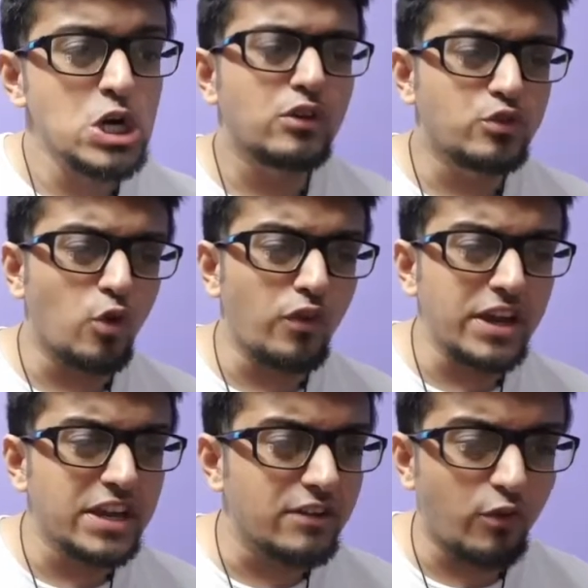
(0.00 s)
So over
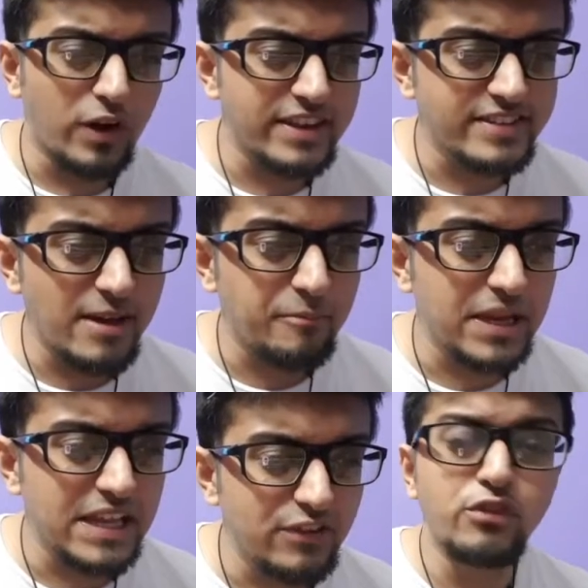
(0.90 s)
here, for example,
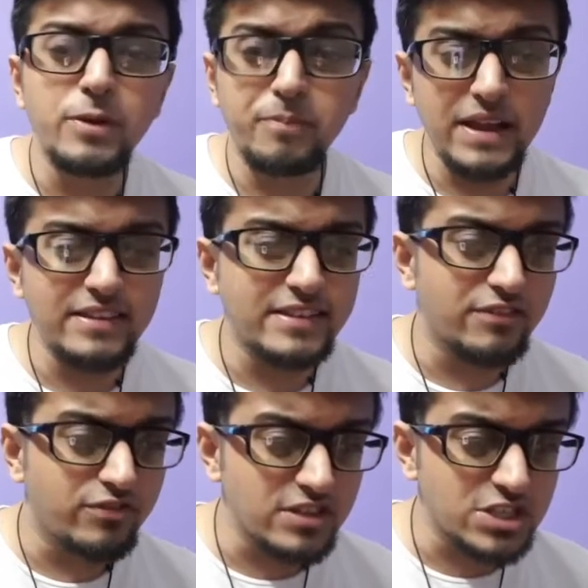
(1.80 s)
if we place the
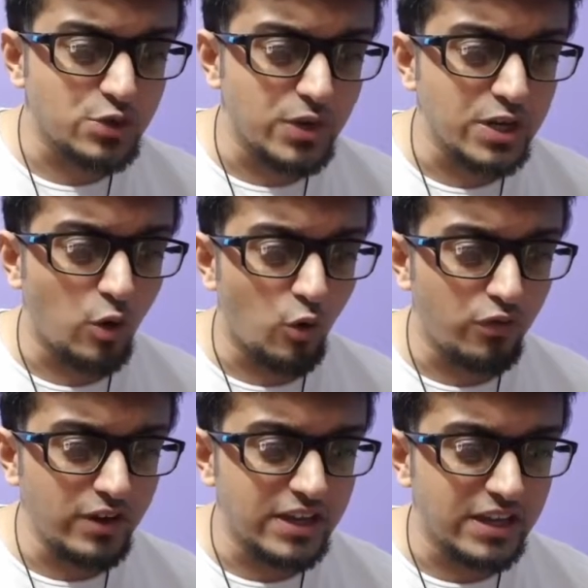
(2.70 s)
first queen
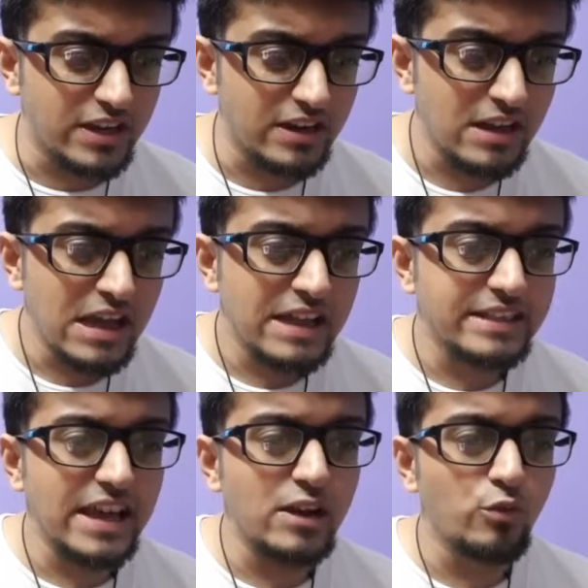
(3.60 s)
over here,
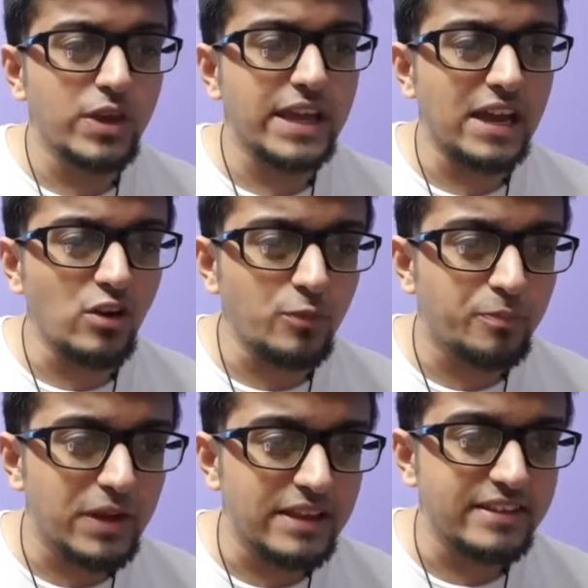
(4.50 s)
then we cannot
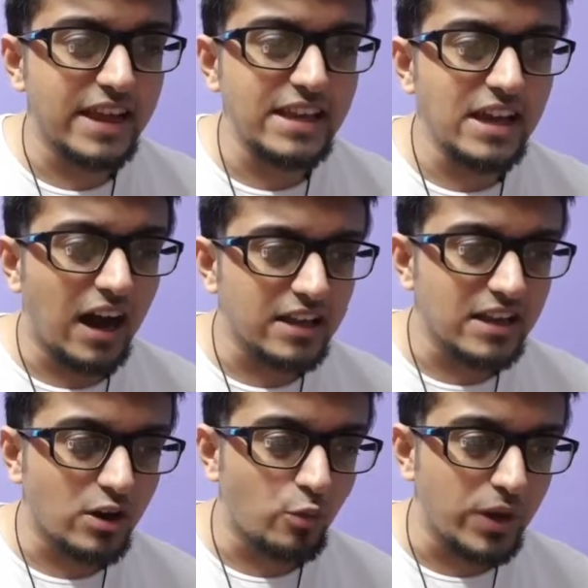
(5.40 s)
place any
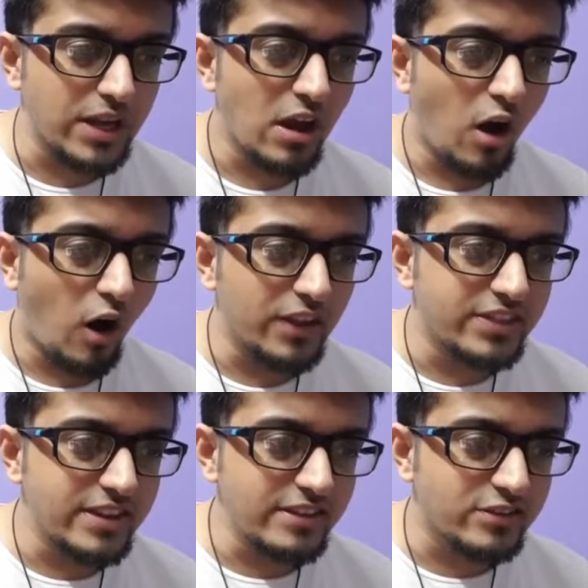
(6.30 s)
other queen on
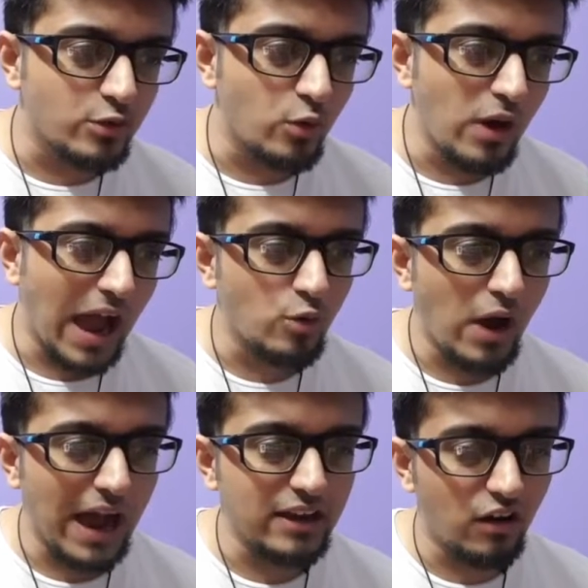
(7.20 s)
this row and
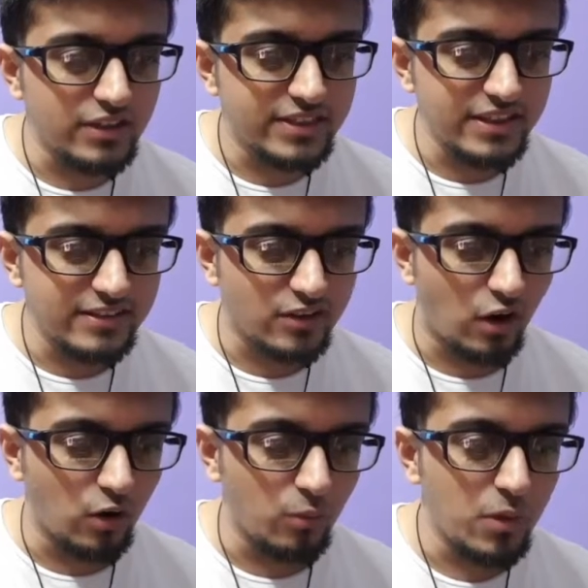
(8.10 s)
on this
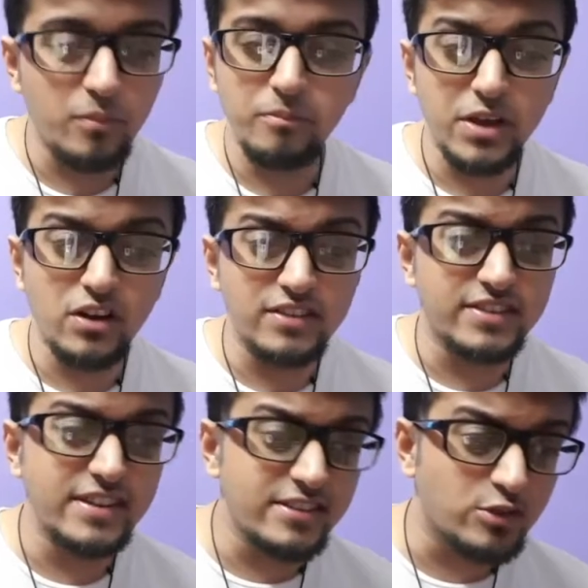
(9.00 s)
column because
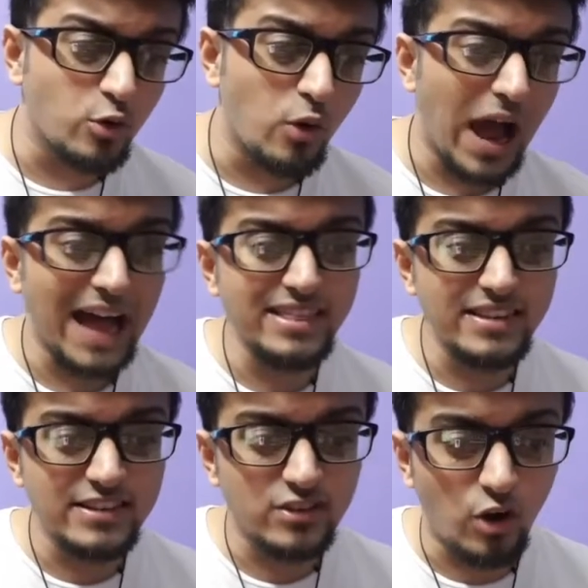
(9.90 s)
this row and
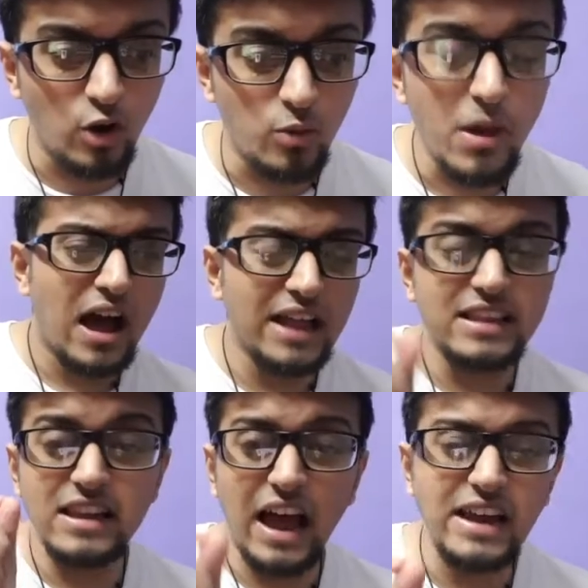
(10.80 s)
this column are the
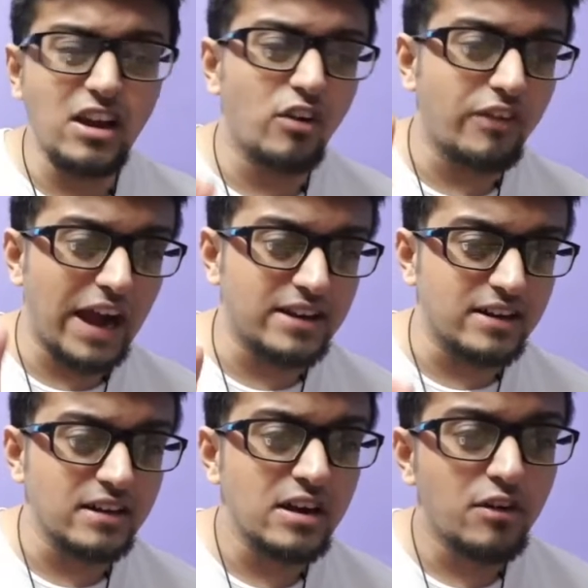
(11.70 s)
line of attack
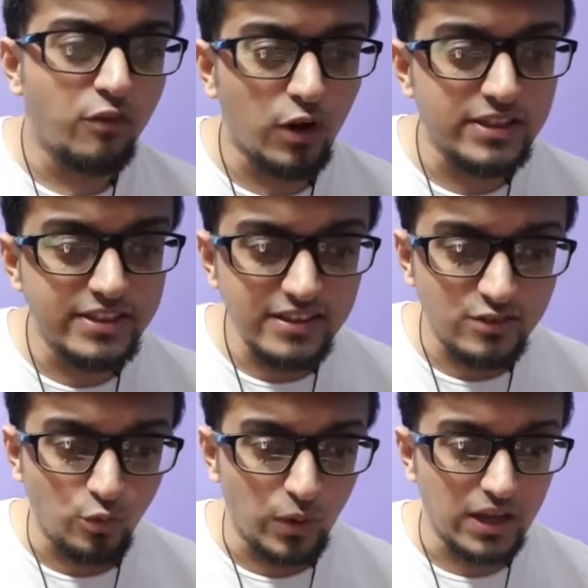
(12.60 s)
for this
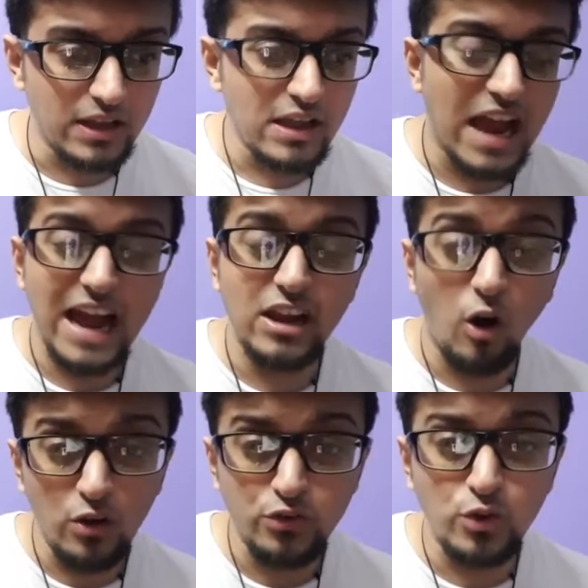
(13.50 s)
queen. And
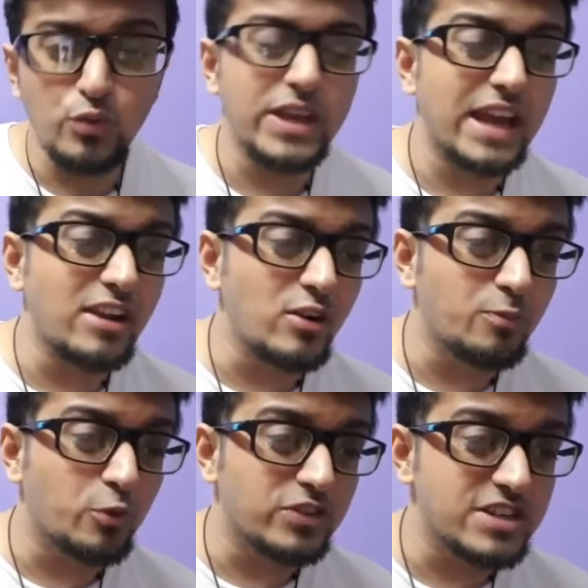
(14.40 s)
also we cannot
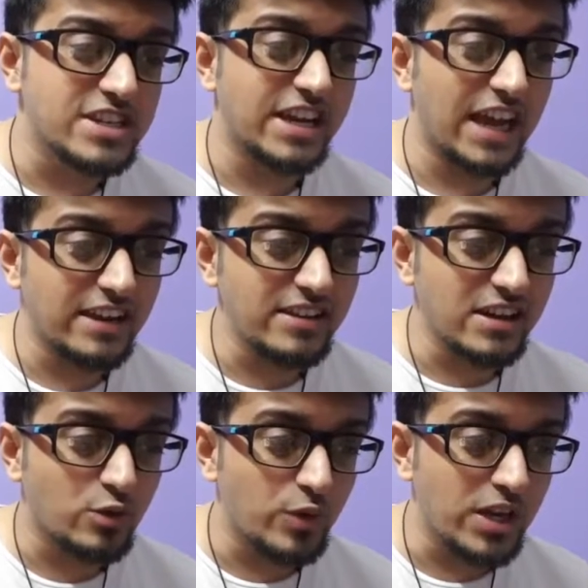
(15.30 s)
position another
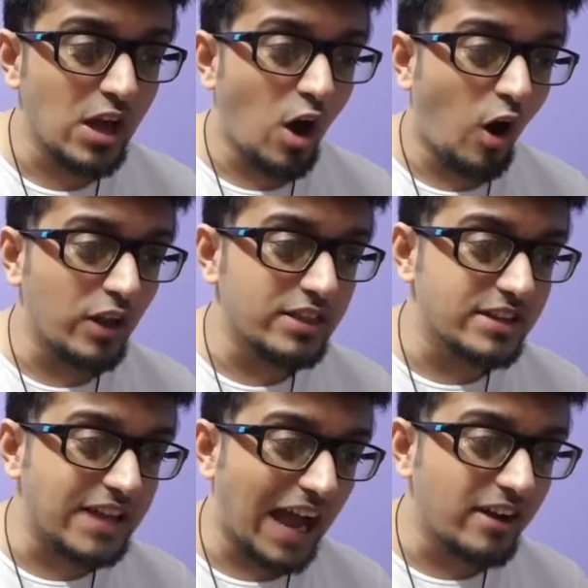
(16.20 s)
queen on the
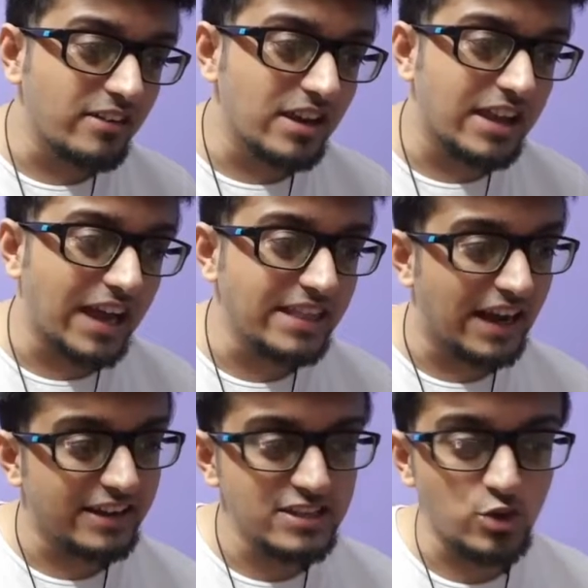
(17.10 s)
diagonal line that
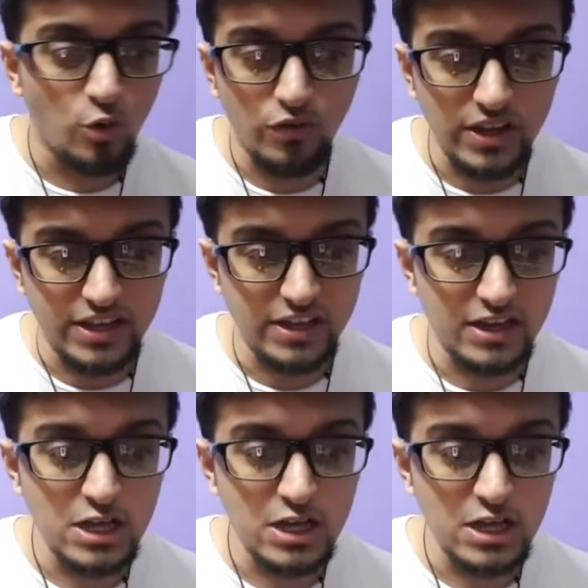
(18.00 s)
is over here.